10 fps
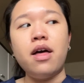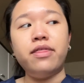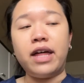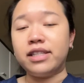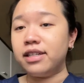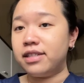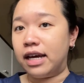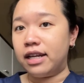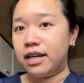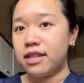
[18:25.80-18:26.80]
that's
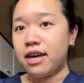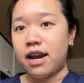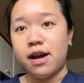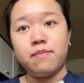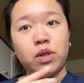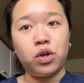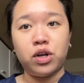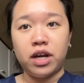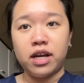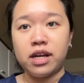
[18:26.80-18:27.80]
exciting that I'm
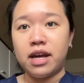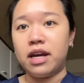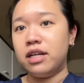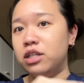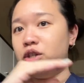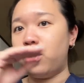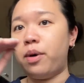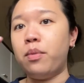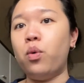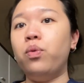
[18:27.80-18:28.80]
learning and, you know,
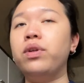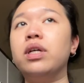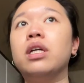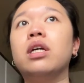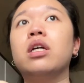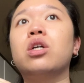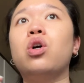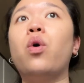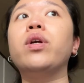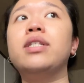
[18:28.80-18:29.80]
I'm only
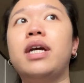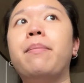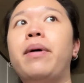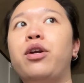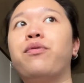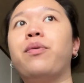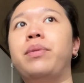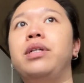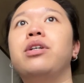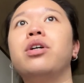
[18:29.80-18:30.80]
going to get better from
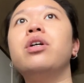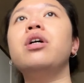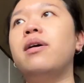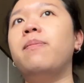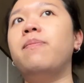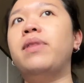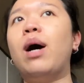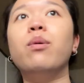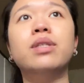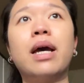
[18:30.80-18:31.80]
here
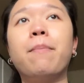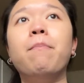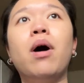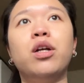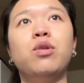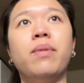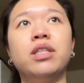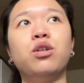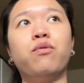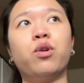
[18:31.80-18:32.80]
that was like
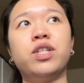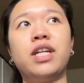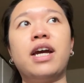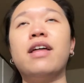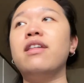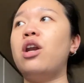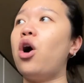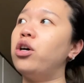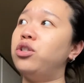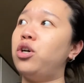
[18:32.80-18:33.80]
monumental for today and then
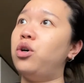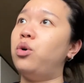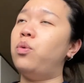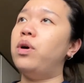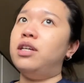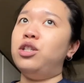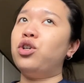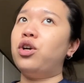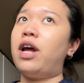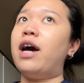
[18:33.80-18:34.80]
also in
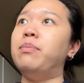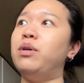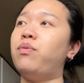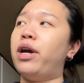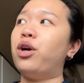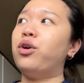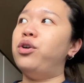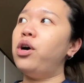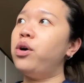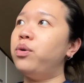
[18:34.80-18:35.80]
turn had me write her
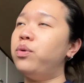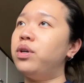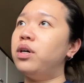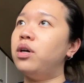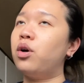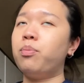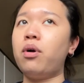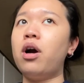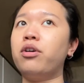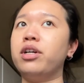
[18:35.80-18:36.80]
note her
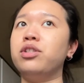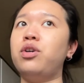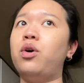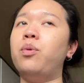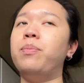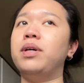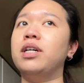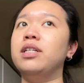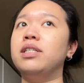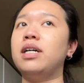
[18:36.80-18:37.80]
progress note
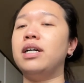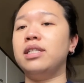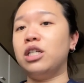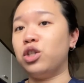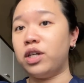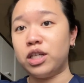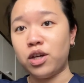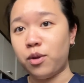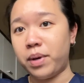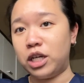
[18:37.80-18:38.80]
because essentially i
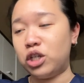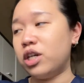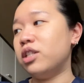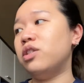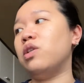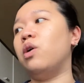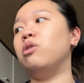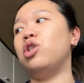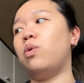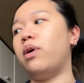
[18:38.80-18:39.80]
saw the patient so
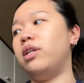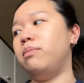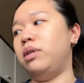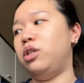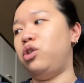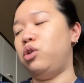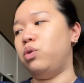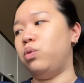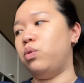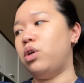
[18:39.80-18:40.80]
she wanted me
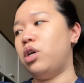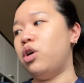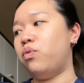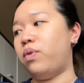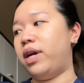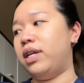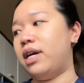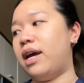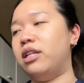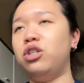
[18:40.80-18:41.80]
to write
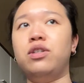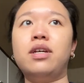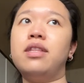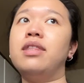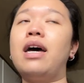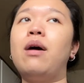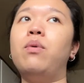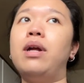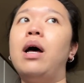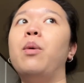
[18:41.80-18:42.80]
it and she said that that
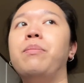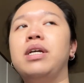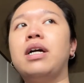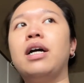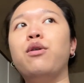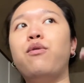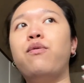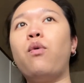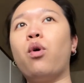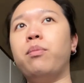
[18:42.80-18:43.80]
would help me kind of
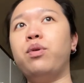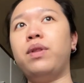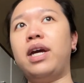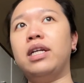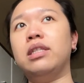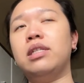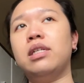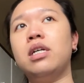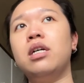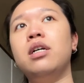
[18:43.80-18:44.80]
formulate
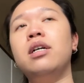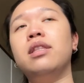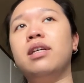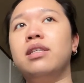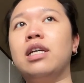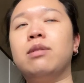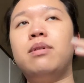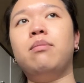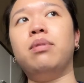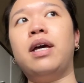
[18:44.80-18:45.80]
the
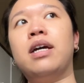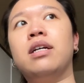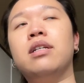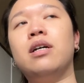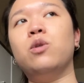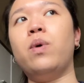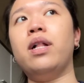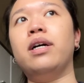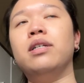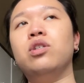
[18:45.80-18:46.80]
assessment and plan as
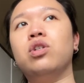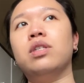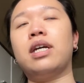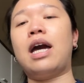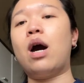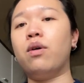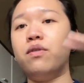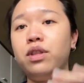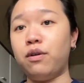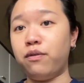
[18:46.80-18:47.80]
well as just like how
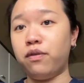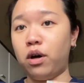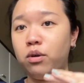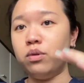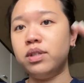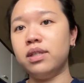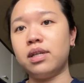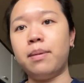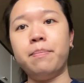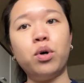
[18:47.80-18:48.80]
everything flows since
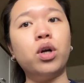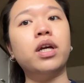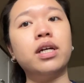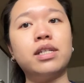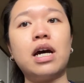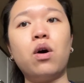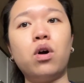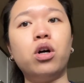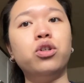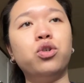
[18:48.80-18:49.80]
i'm putting it down
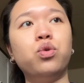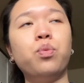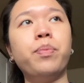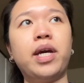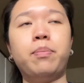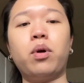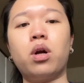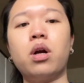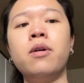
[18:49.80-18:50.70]
onto paper